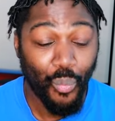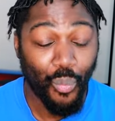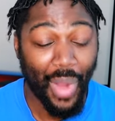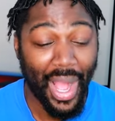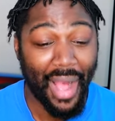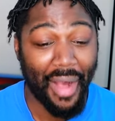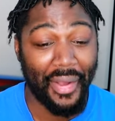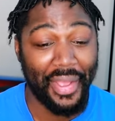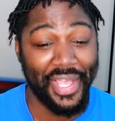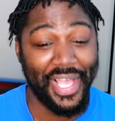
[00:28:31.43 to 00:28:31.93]

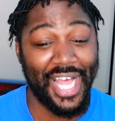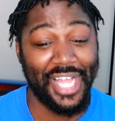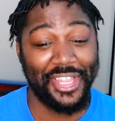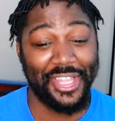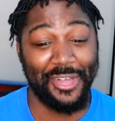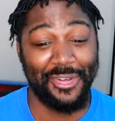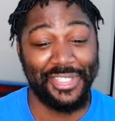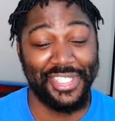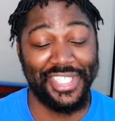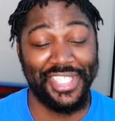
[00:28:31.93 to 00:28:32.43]
Wow, he got
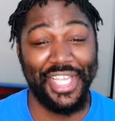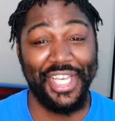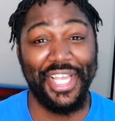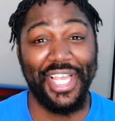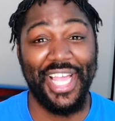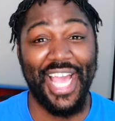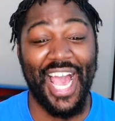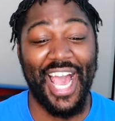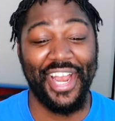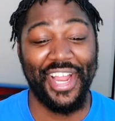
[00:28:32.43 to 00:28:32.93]
those
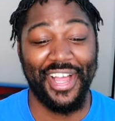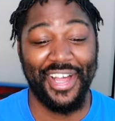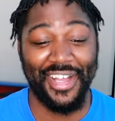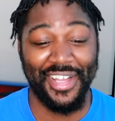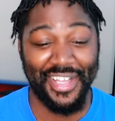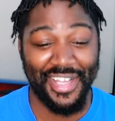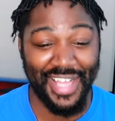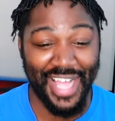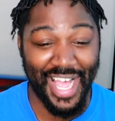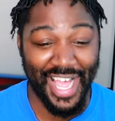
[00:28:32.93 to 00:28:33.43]

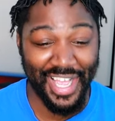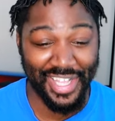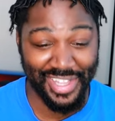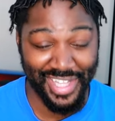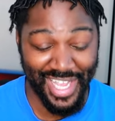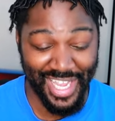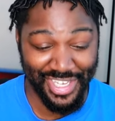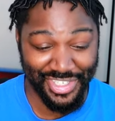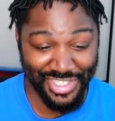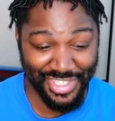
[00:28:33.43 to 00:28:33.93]
Zenigata
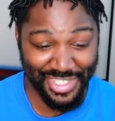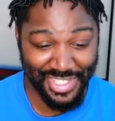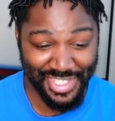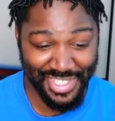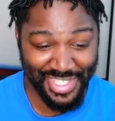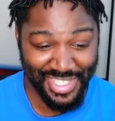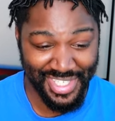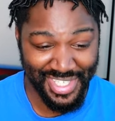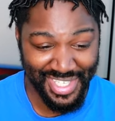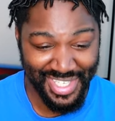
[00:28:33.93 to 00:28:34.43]

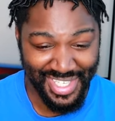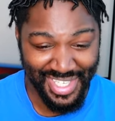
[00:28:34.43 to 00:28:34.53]
eyelashes.